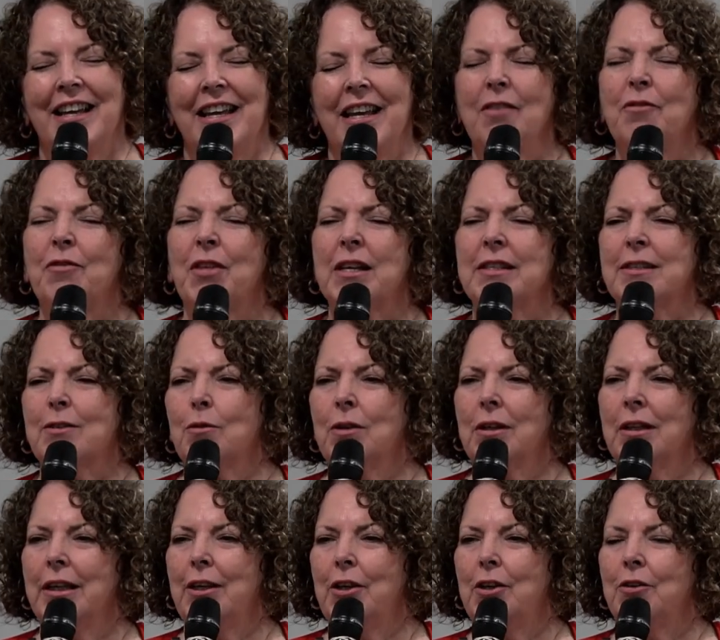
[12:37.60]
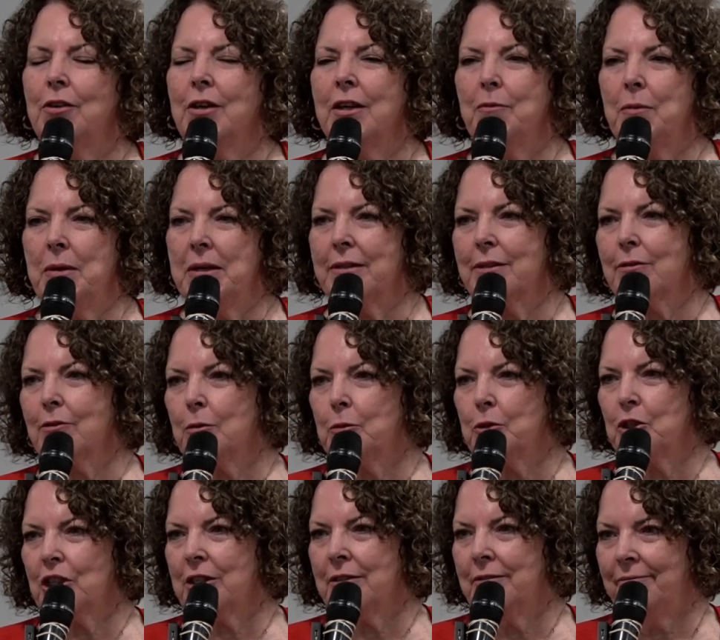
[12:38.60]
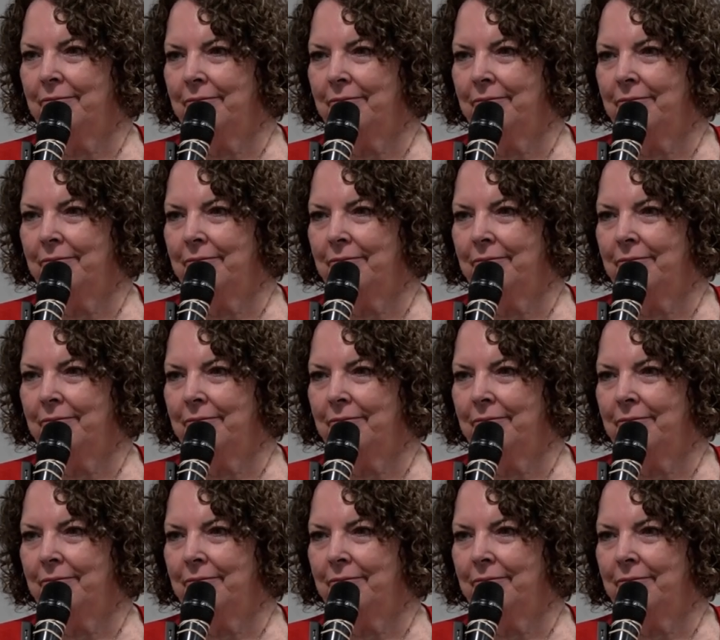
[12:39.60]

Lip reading: if that's really you, give me a scripture.